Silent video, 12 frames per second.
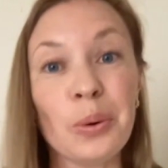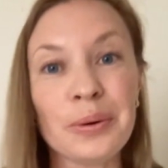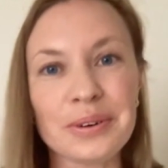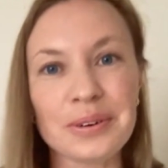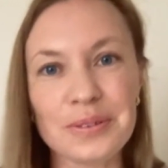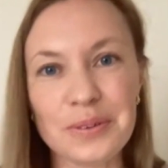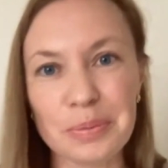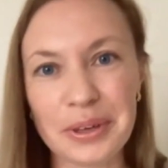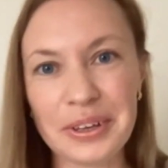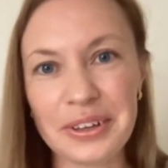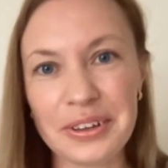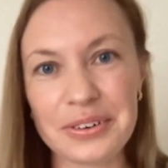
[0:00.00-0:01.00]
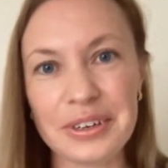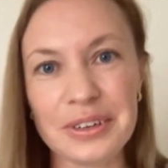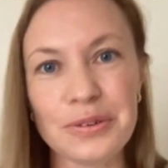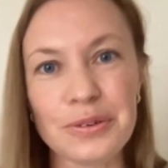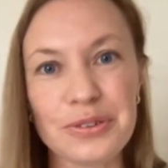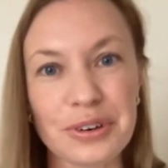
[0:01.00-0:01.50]
honor to be here
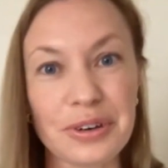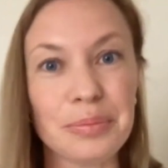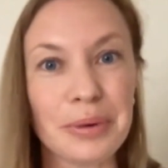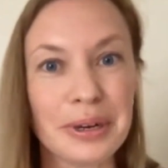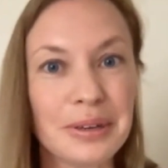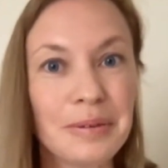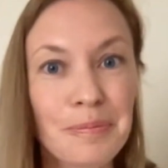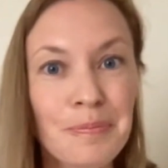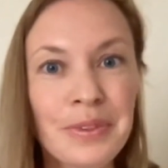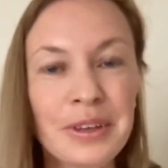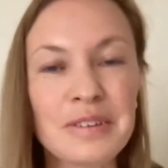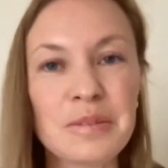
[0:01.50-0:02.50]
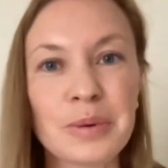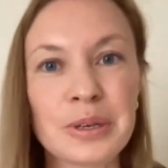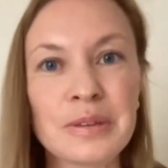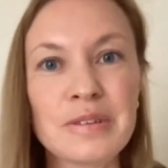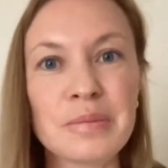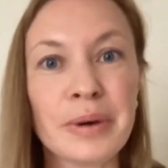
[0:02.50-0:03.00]
and to share my
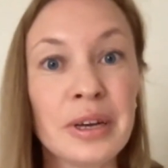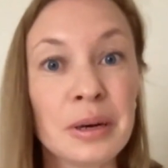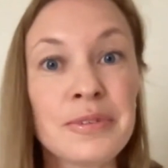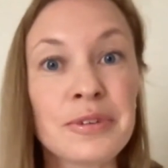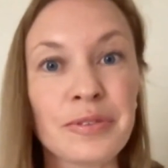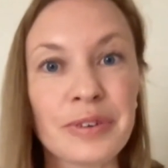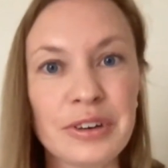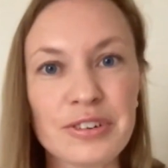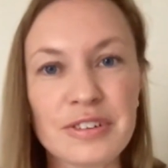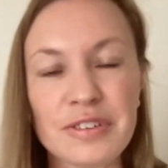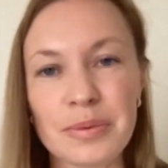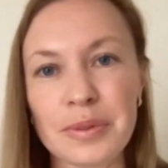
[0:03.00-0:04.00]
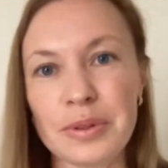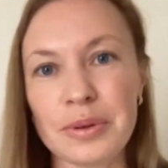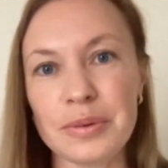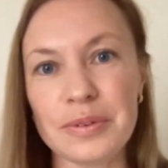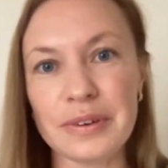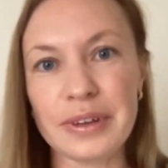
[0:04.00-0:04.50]
experience, my observations with
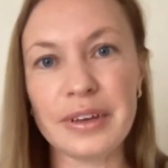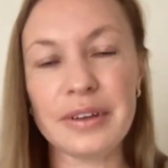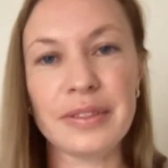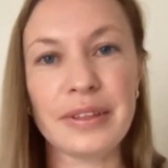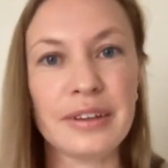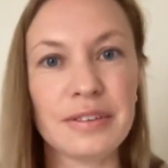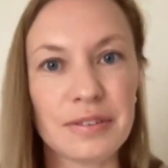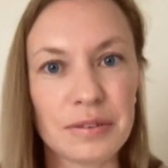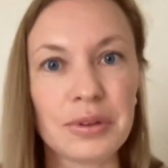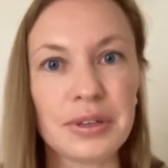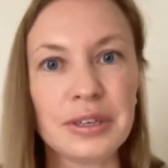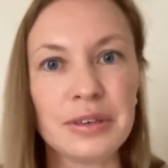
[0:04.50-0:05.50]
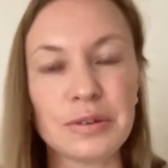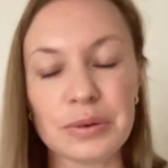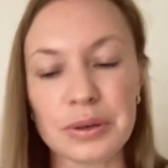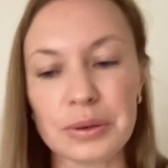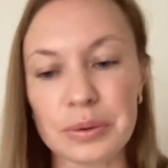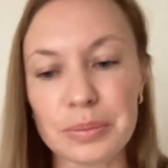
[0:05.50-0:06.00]
you today that's related to
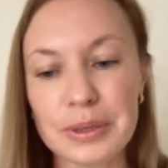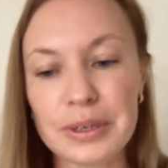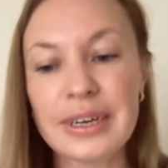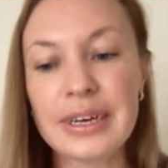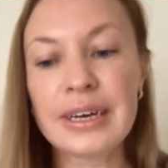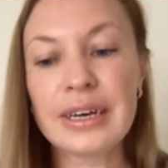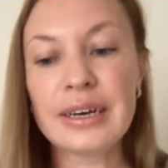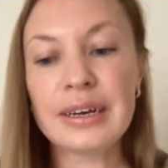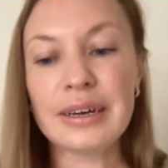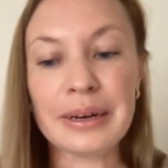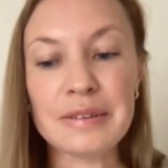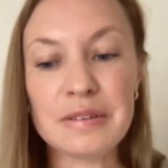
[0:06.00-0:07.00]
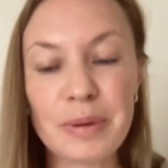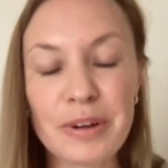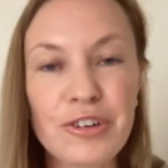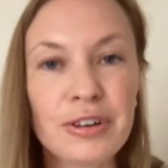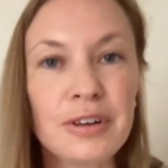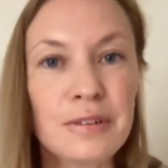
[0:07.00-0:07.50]
recruitment. I
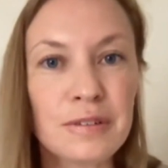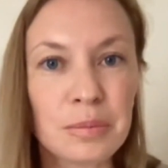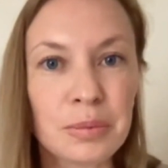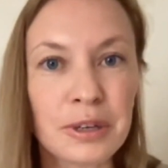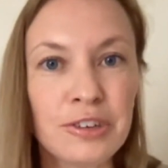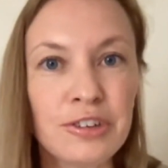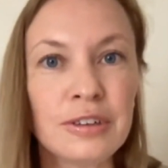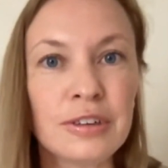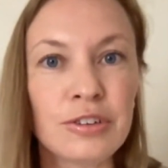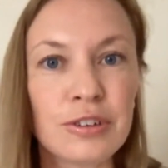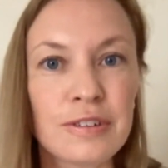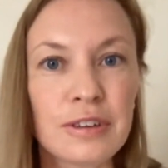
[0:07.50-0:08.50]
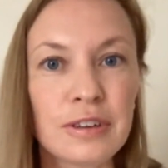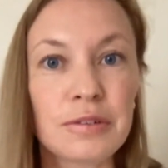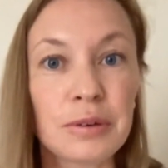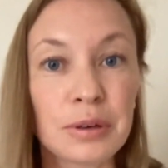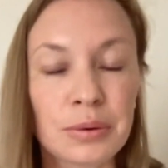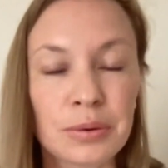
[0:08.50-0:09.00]
specialize in supply chain
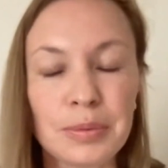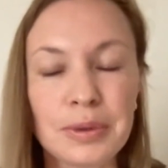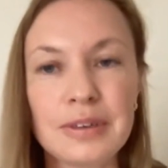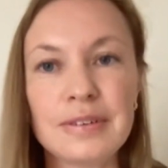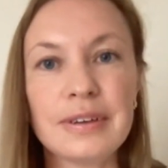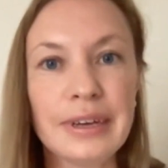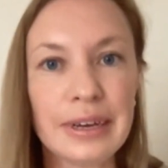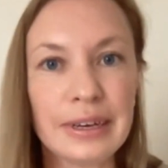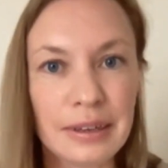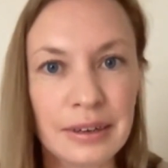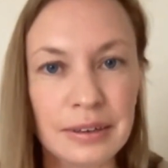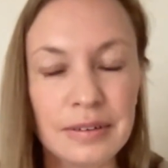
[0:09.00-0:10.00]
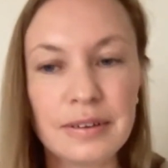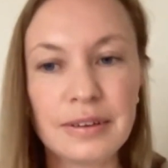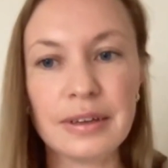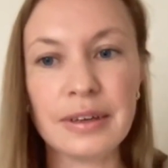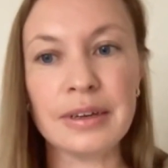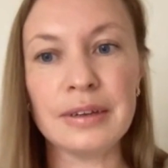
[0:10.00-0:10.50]
logistics, recruitment, headhunt,
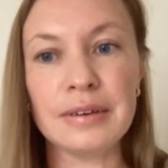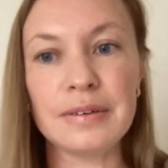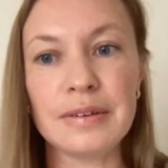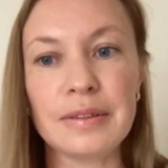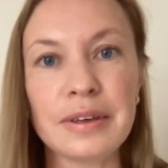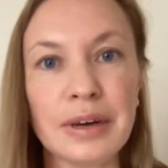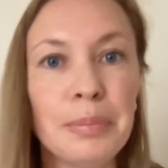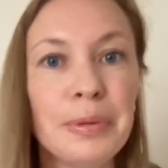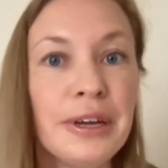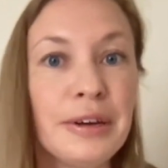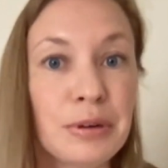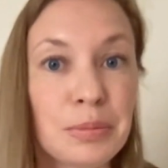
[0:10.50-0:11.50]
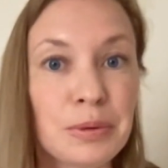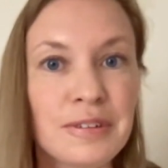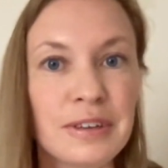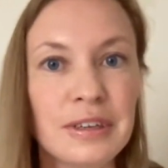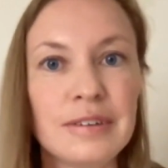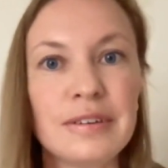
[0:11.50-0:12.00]
and the company I
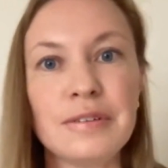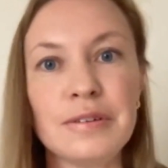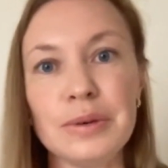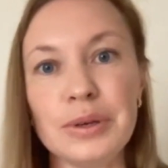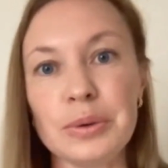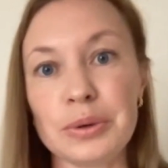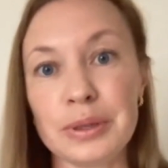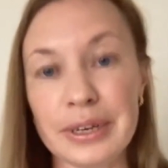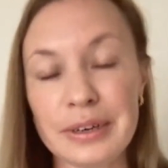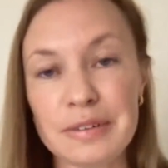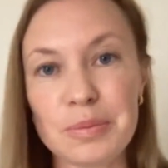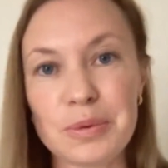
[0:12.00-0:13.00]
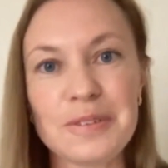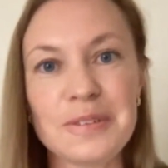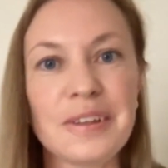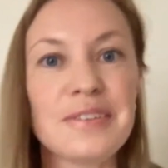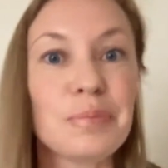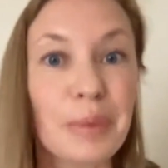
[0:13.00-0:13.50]
represent is Unicorn Experts.
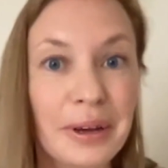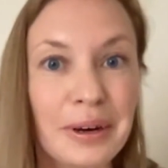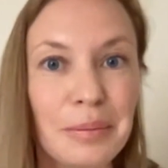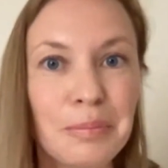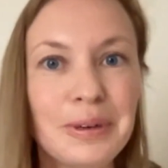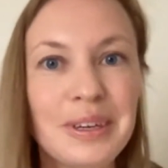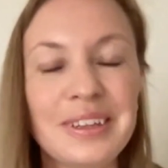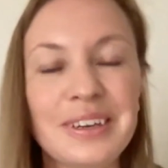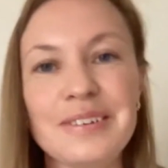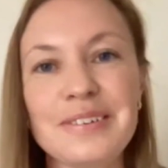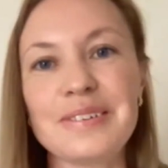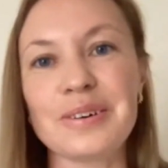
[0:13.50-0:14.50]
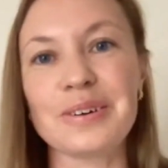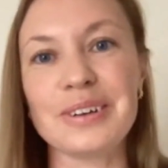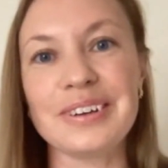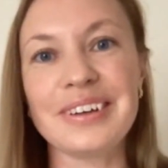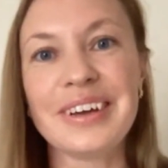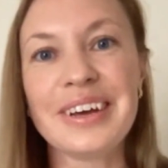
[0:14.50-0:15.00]
That's my company that I
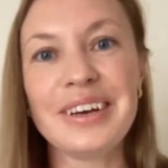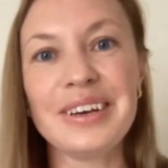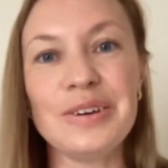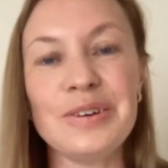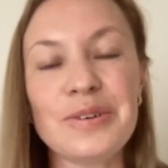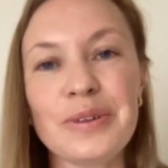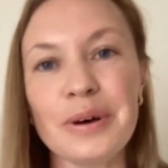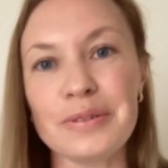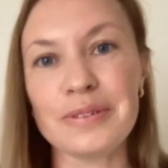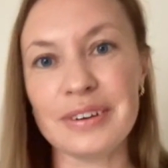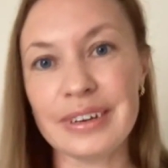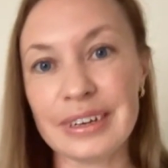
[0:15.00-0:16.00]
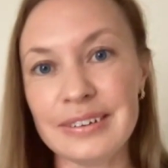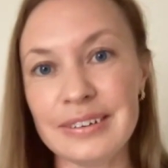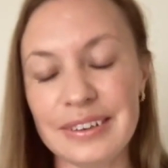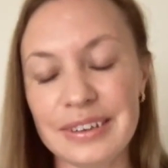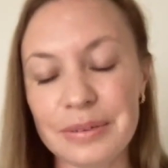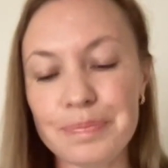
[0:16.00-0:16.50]
started in
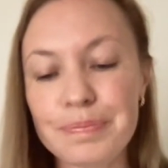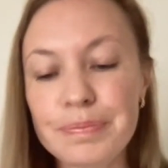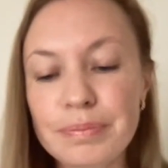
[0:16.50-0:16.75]
2019.